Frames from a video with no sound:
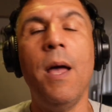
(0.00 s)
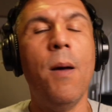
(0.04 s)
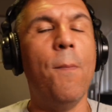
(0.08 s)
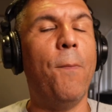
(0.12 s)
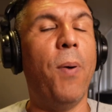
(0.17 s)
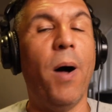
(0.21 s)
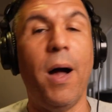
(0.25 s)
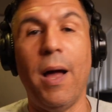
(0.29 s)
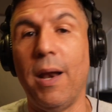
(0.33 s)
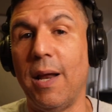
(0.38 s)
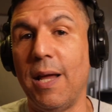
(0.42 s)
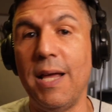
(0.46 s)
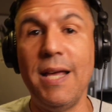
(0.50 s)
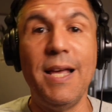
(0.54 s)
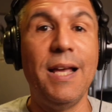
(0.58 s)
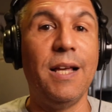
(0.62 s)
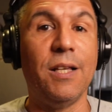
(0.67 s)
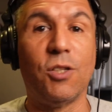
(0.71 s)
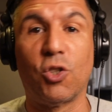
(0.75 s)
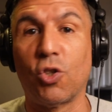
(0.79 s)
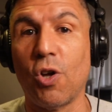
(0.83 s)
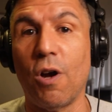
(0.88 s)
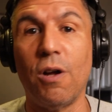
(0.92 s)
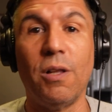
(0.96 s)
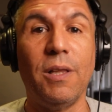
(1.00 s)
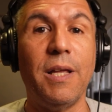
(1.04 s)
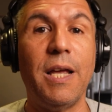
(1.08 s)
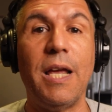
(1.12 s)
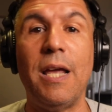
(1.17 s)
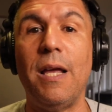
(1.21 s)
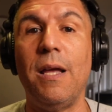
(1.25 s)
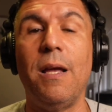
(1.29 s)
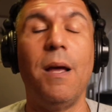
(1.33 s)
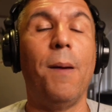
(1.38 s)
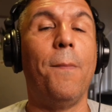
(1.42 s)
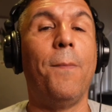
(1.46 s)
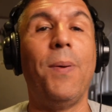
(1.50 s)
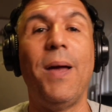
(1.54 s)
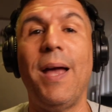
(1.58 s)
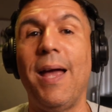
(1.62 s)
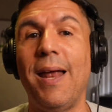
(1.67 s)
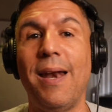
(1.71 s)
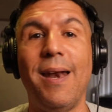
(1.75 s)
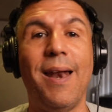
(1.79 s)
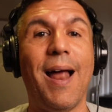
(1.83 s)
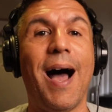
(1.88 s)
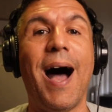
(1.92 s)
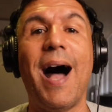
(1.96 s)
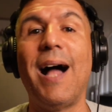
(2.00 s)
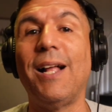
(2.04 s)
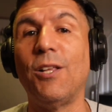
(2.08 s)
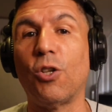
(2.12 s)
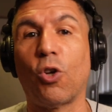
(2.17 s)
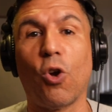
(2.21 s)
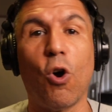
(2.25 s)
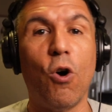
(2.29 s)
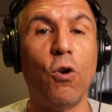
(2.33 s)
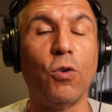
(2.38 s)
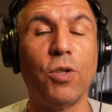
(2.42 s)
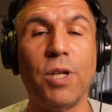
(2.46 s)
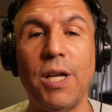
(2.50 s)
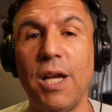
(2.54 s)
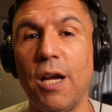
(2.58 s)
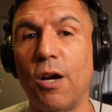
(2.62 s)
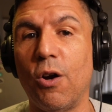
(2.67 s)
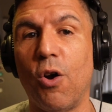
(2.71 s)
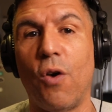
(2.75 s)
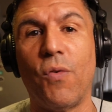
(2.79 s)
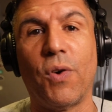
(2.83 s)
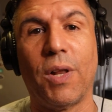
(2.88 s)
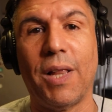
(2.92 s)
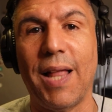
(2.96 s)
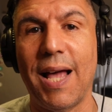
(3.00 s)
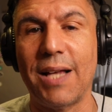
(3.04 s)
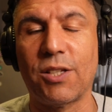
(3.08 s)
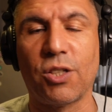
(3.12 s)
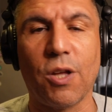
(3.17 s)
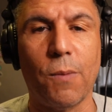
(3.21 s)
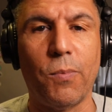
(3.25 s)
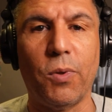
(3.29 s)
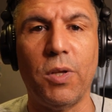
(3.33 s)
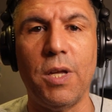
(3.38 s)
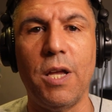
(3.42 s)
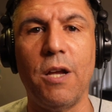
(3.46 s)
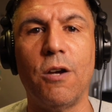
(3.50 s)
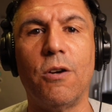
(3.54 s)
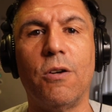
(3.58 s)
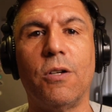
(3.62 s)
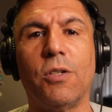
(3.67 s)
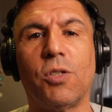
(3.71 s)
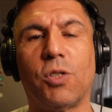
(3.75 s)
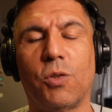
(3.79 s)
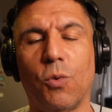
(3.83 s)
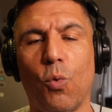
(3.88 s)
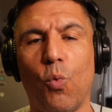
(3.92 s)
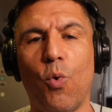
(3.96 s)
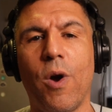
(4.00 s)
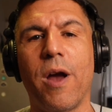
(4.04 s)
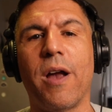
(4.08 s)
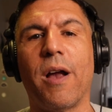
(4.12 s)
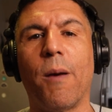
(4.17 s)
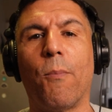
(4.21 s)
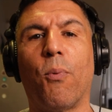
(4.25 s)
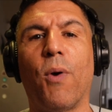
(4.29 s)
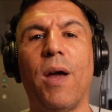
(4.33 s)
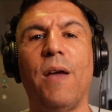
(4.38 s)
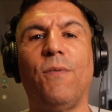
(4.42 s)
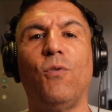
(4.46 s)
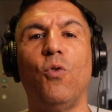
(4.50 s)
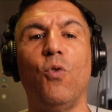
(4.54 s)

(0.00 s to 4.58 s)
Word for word: but he has certainly been hot and cold here over the last couple of years wearing a Brave